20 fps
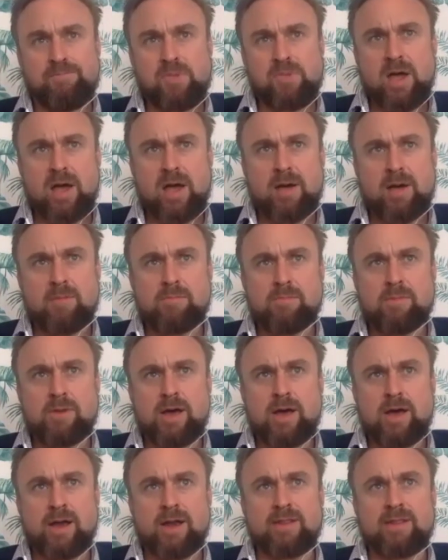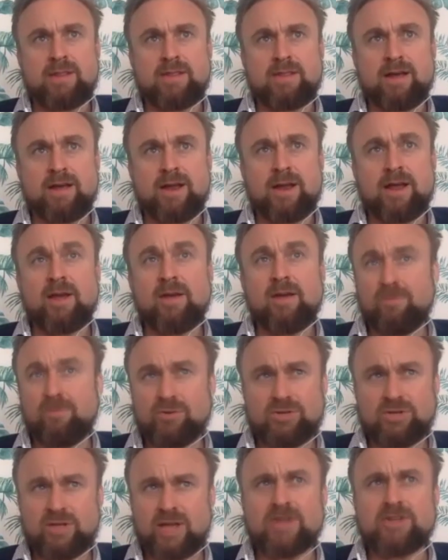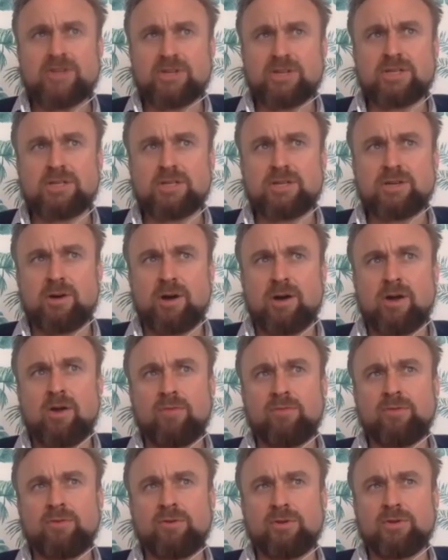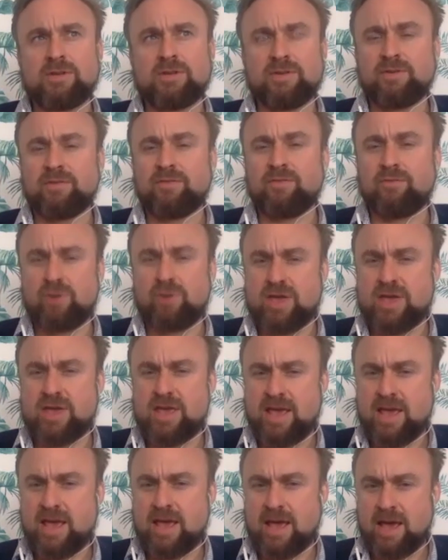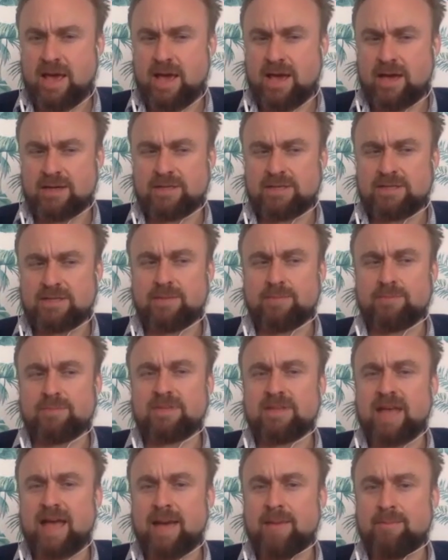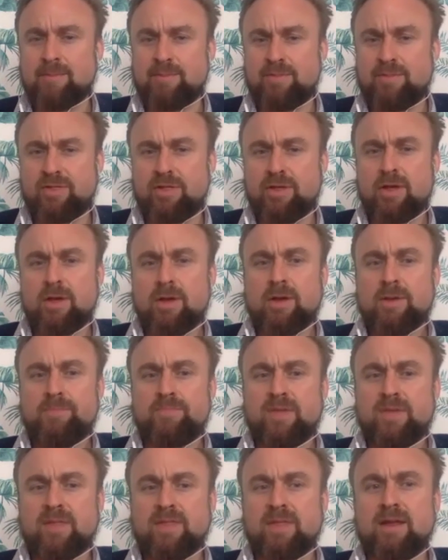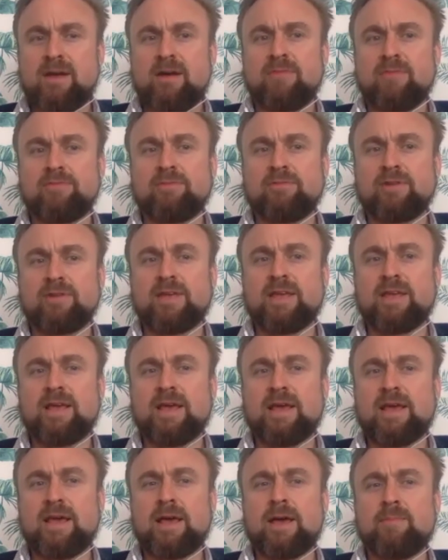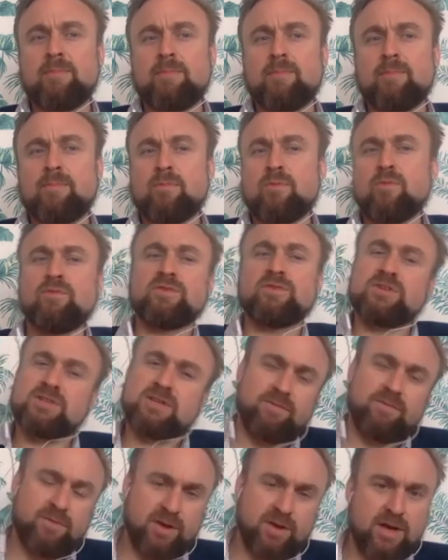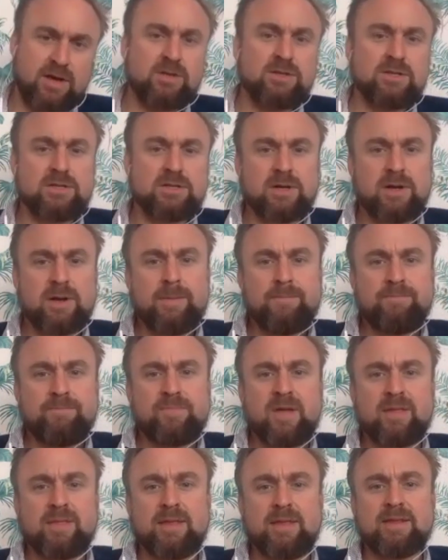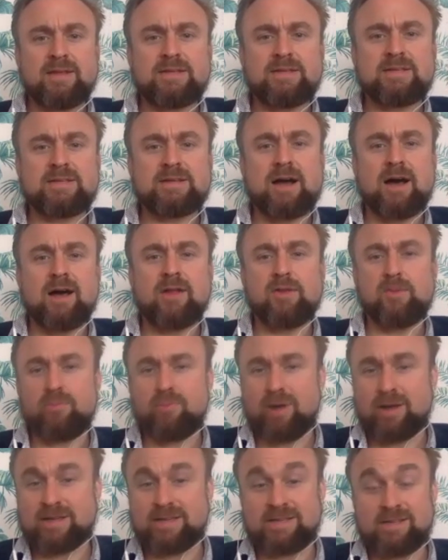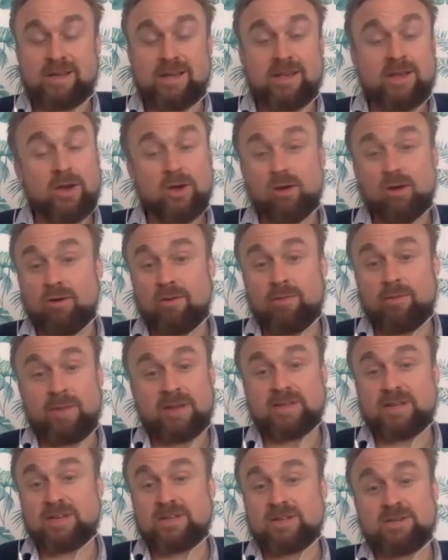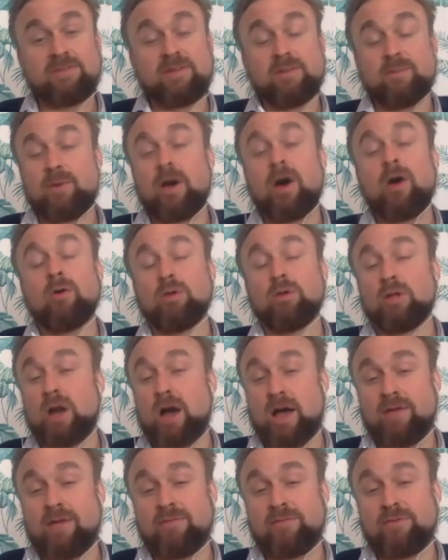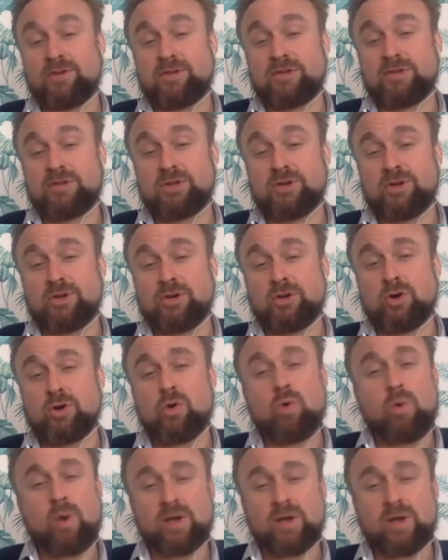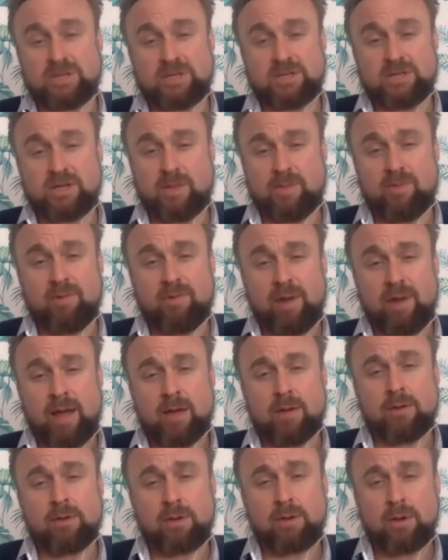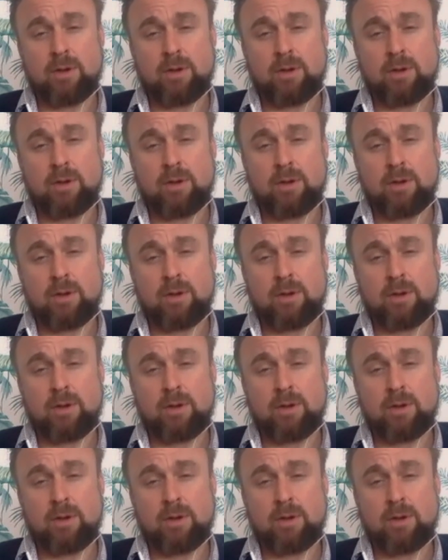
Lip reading: And I go through stages. You know, I'll often do something for a year at some depth, and then after a year move to something else. And then there's other practices like yoga and meditation I've done my whole life, because it's good not always to skip around.